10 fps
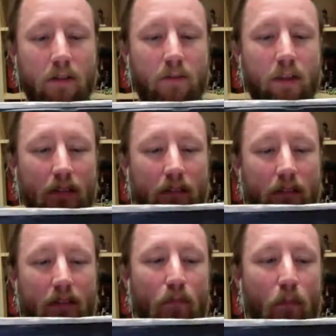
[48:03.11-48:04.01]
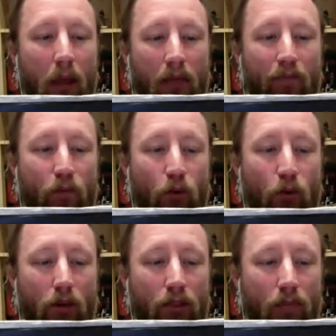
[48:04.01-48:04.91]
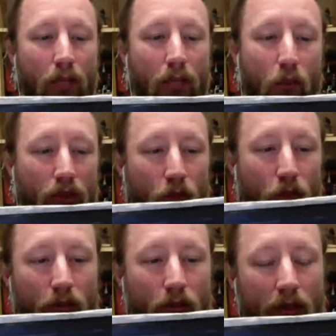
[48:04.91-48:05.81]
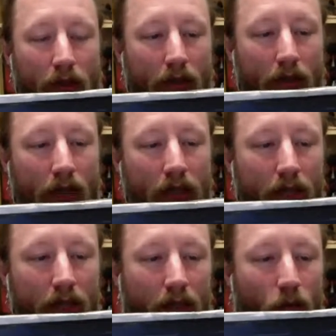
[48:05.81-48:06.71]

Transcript: That's the May the Fourth be with you deal, where